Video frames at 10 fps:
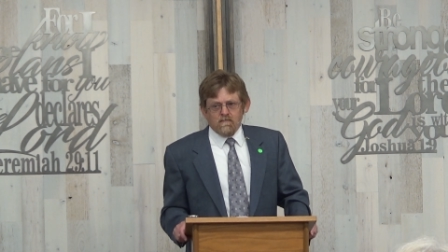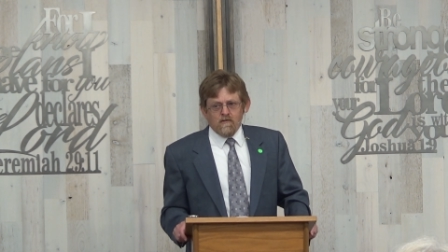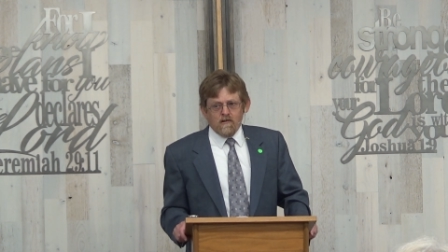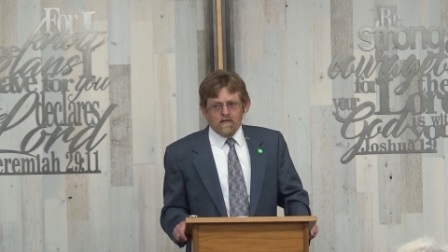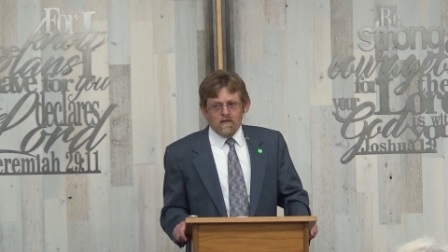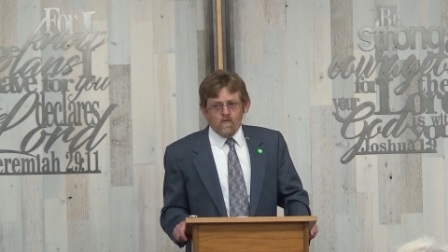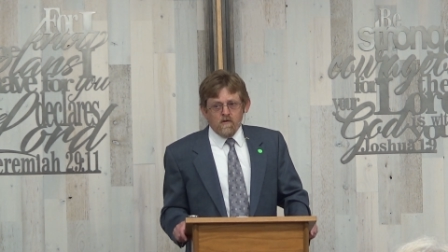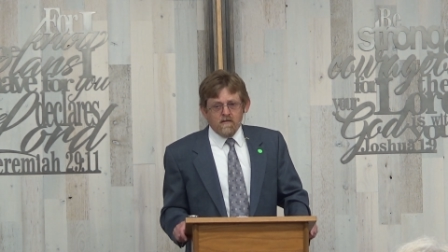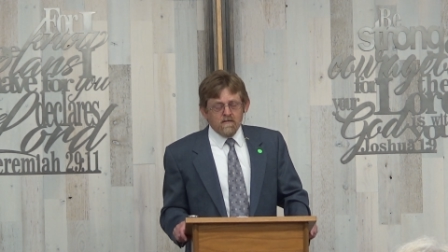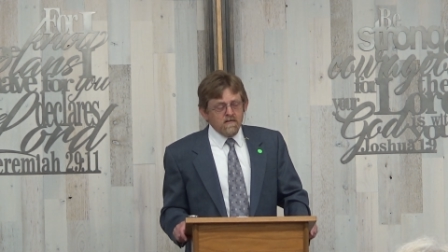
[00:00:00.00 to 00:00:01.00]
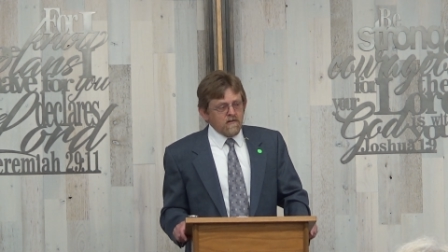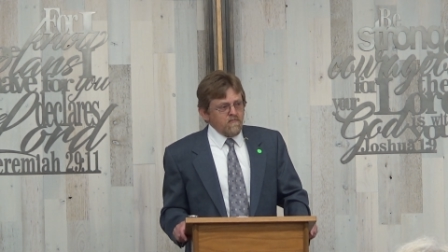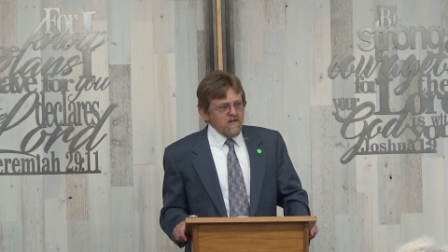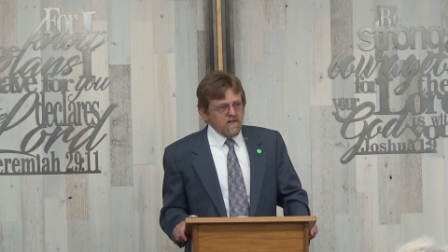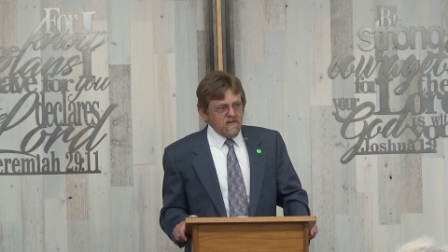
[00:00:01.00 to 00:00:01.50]
we are a weird
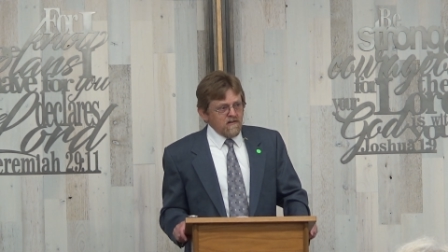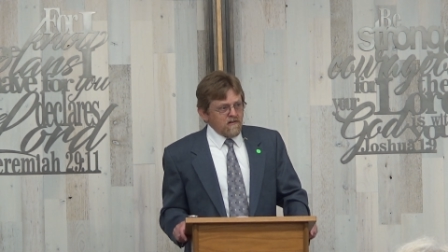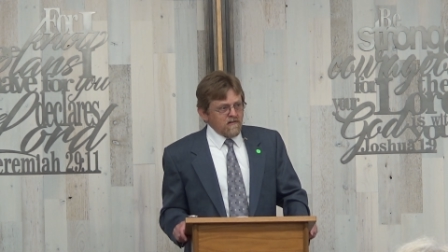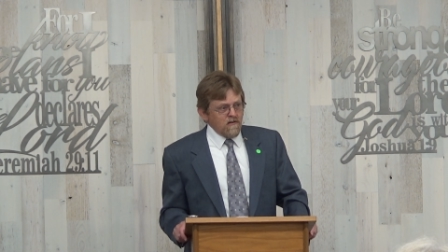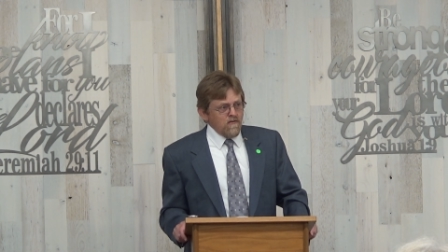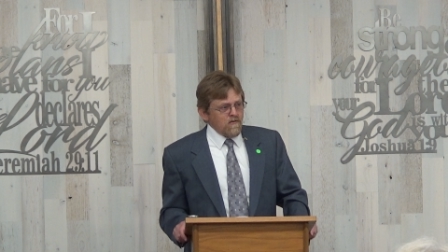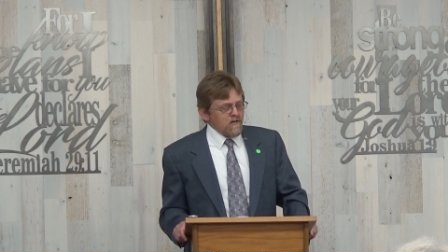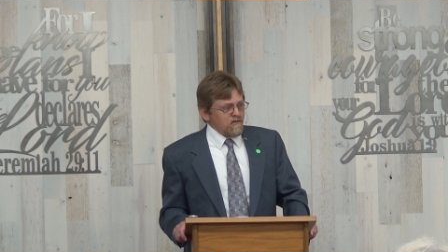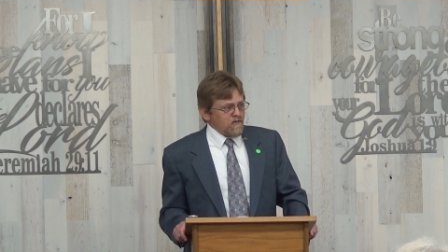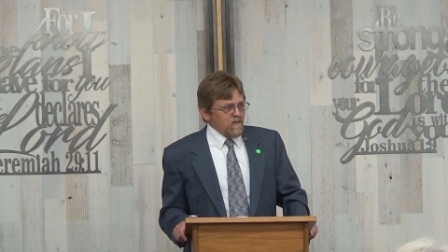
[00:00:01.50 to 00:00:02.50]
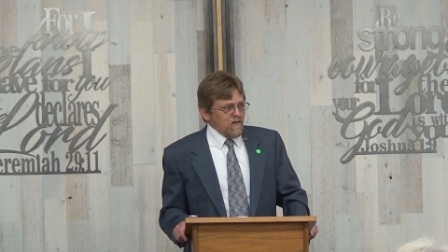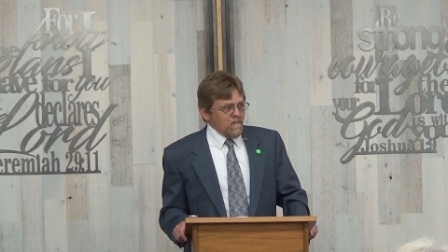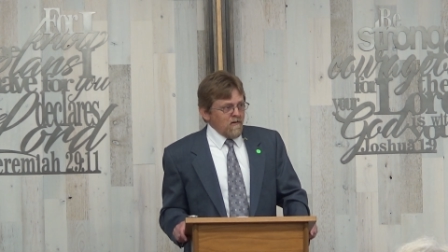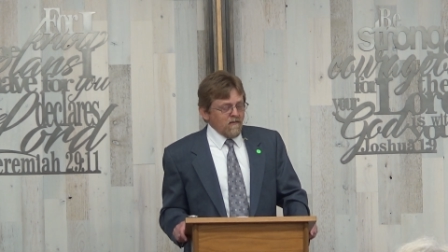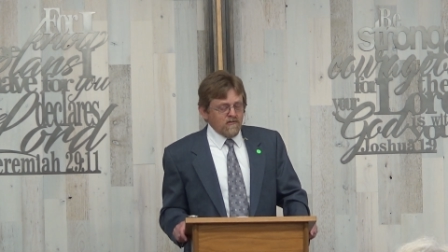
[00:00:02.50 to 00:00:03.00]
species, so concerned
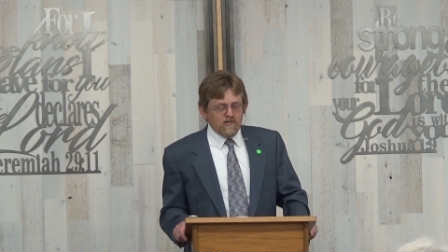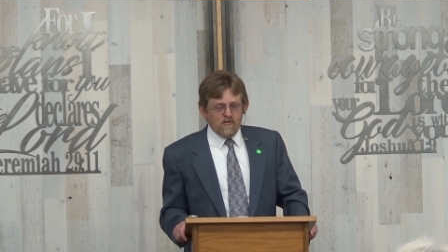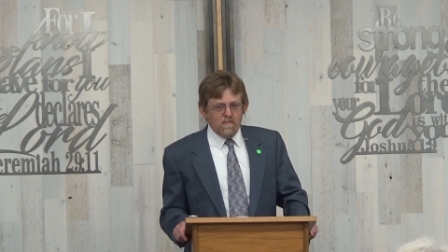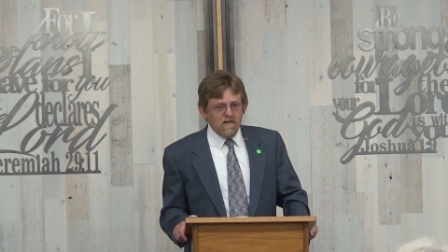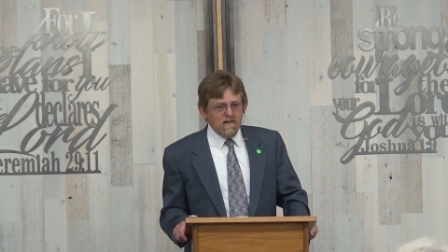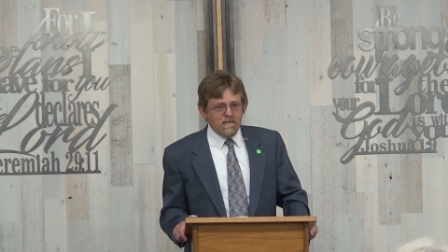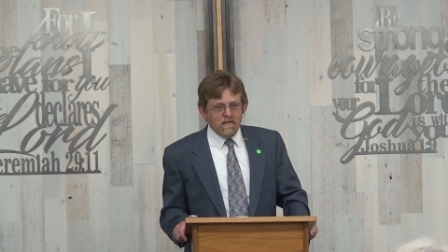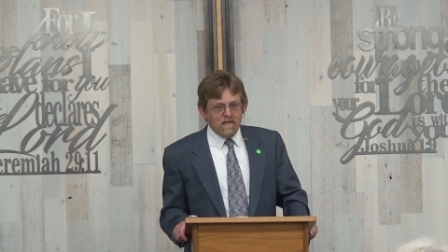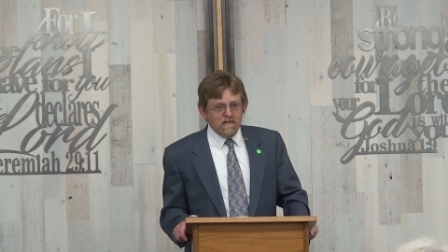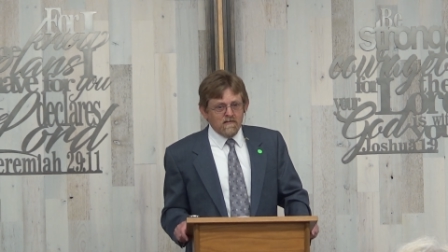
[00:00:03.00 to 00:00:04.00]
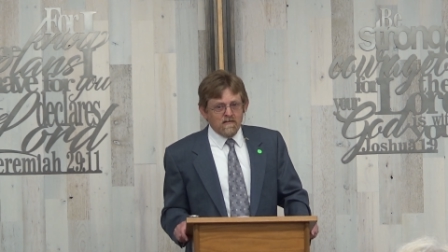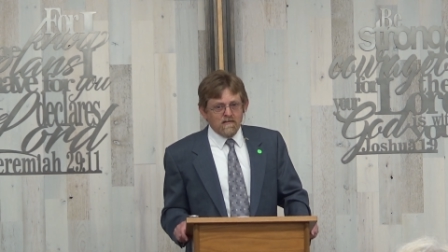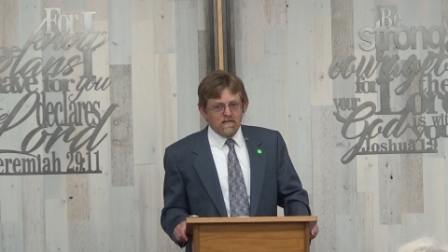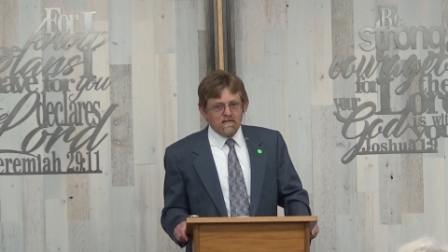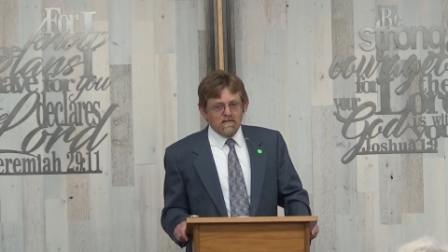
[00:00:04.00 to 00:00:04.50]
about so many
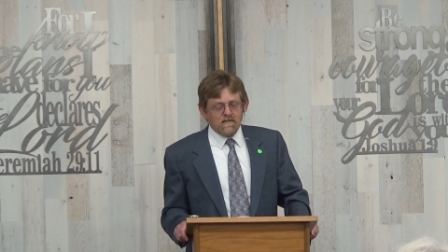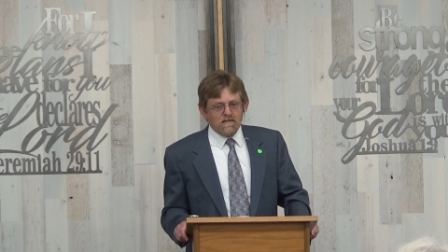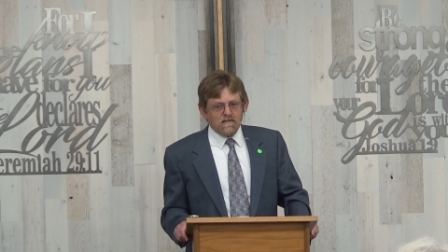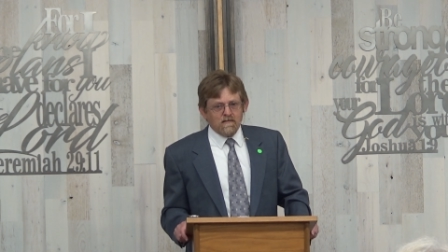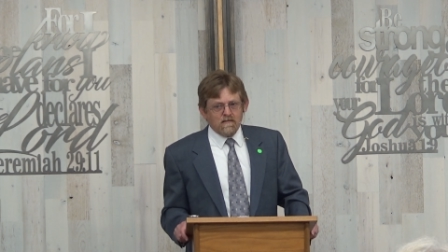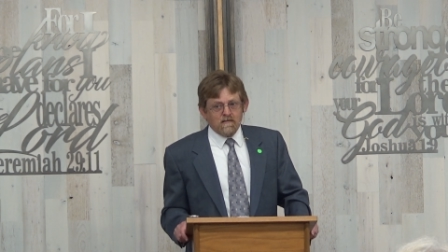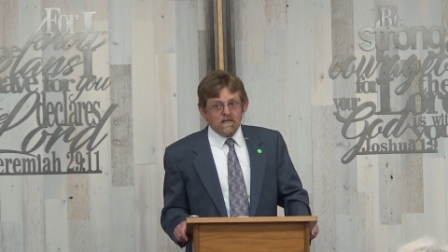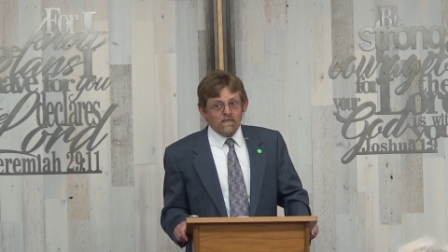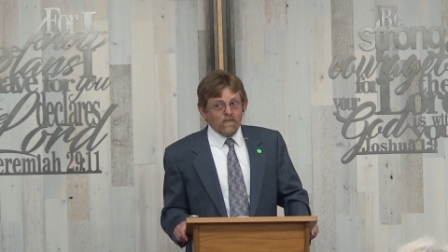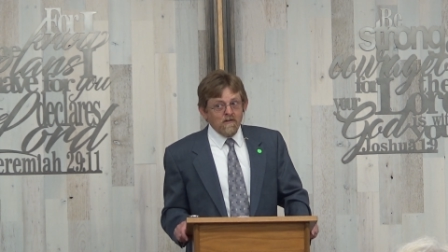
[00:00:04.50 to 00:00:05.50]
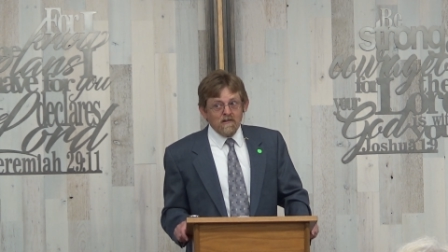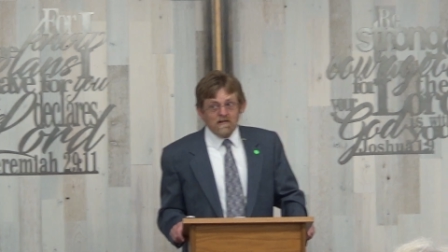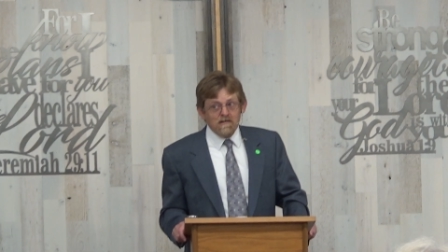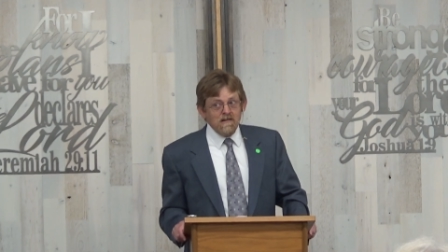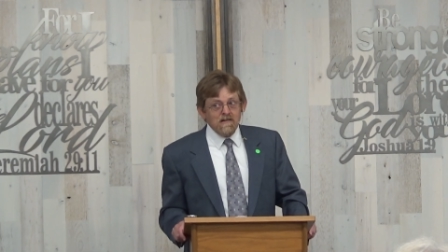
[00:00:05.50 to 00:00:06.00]
things that
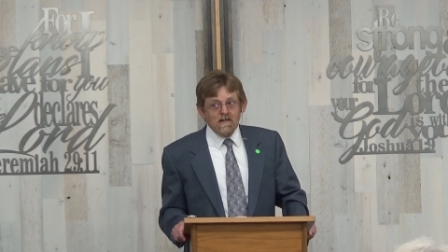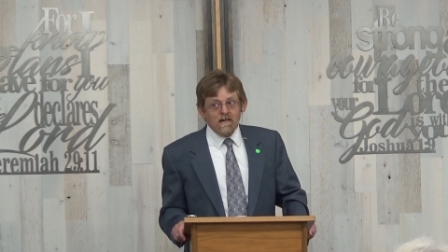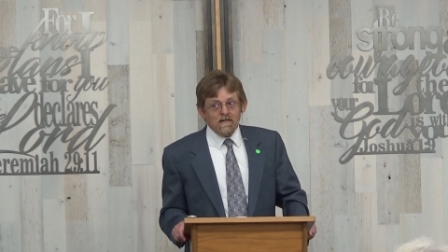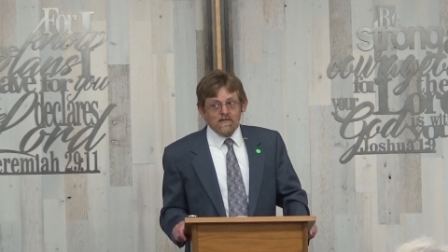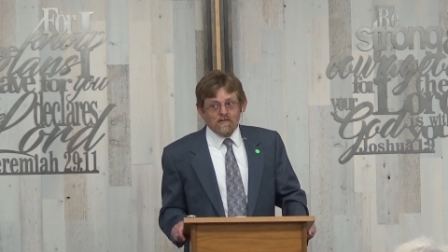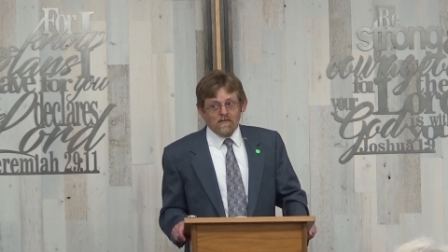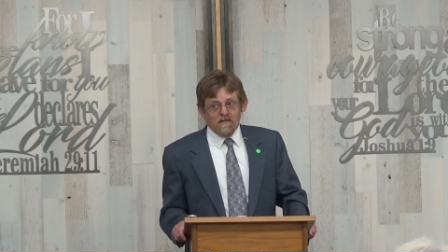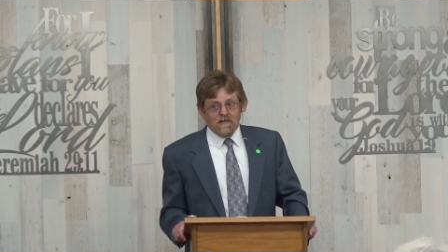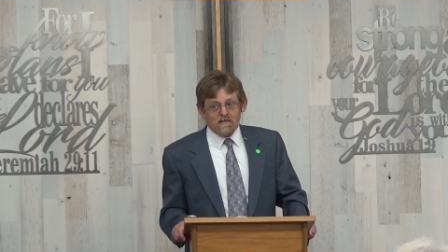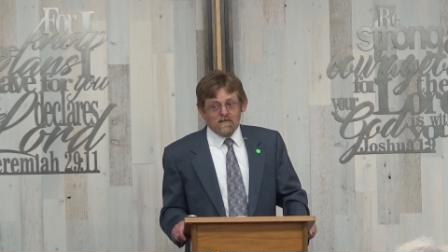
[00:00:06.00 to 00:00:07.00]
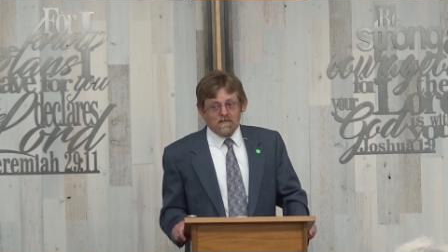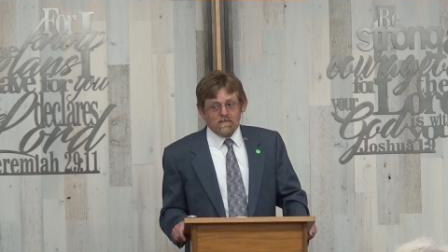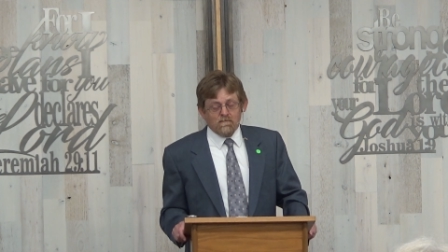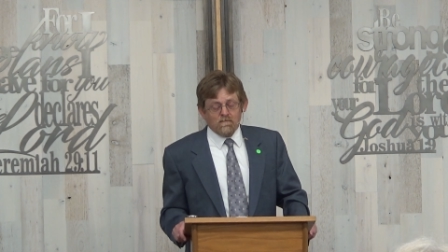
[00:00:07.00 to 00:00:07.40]
really need not concern us.